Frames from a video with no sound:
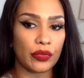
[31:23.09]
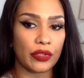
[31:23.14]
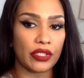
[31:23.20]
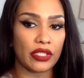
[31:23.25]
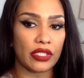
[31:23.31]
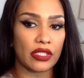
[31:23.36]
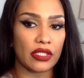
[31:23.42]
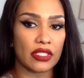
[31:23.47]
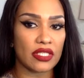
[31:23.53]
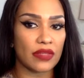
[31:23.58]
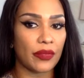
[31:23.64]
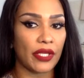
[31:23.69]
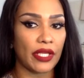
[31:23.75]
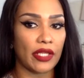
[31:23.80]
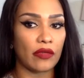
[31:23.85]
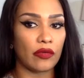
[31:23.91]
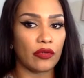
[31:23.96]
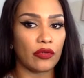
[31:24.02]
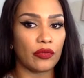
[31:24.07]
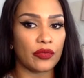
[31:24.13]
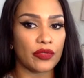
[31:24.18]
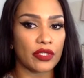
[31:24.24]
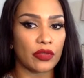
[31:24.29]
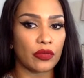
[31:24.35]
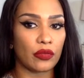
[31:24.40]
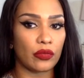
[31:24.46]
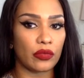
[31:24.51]
It's a paid group,
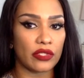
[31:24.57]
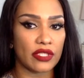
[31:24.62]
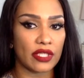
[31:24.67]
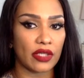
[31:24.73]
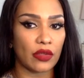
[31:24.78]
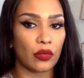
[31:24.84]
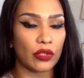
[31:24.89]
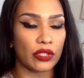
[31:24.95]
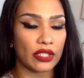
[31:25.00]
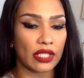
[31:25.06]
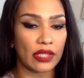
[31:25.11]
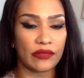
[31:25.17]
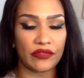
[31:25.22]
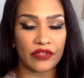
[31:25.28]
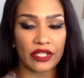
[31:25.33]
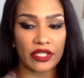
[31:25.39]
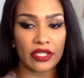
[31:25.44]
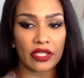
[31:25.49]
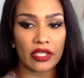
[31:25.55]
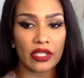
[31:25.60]
so it's like a one-time fee.